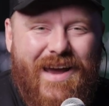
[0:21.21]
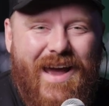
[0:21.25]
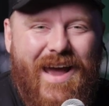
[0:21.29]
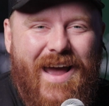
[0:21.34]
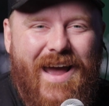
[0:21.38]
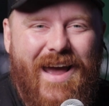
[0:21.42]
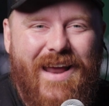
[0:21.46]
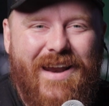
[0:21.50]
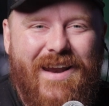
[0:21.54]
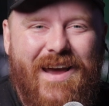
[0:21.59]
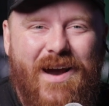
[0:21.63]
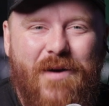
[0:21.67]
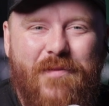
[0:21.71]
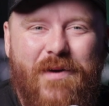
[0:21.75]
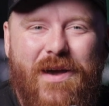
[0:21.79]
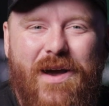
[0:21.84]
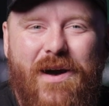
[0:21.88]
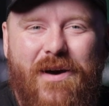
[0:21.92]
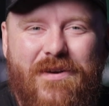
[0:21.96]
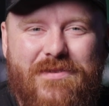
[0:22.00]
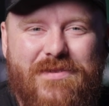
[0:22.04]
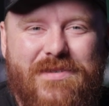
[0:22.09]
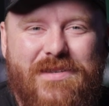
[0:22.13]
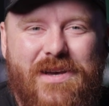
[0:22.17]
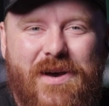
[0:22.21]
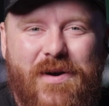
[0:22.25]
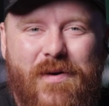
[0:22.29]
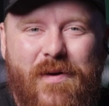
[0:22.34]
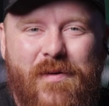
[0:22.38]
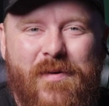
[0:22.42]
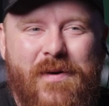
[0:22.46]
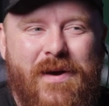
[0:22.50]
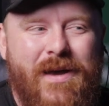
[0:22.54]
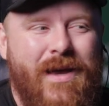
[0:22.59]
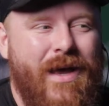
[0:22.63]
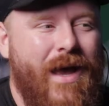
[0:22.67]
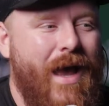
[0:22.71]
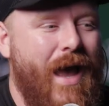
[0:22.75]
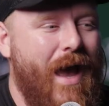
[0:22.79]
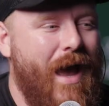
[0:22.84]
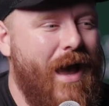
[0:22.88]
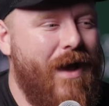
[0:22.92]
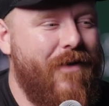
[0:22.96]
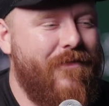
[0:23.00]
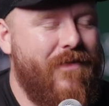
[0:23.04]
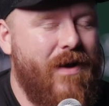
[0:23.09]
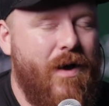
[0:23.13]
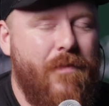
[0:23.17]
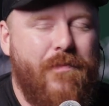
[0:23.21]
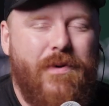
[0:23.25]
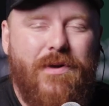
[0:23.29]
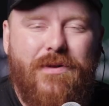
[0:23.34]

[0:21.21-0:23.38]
and we also have